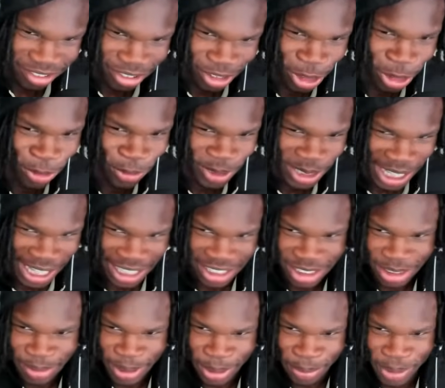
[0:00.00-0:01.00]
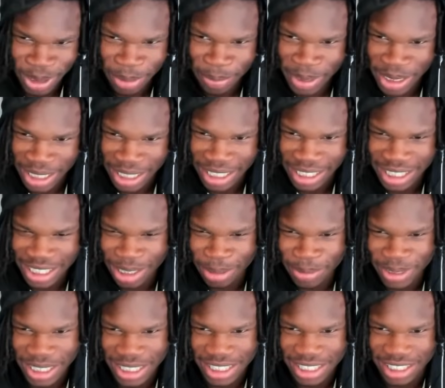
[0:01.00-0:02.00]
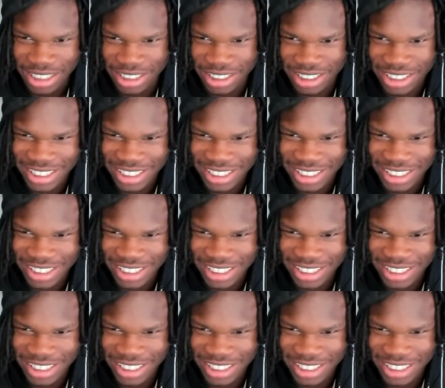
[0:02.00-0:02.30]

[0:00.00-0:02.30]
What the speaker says: Oh, reaction, man. Big man ain't clamp nothing.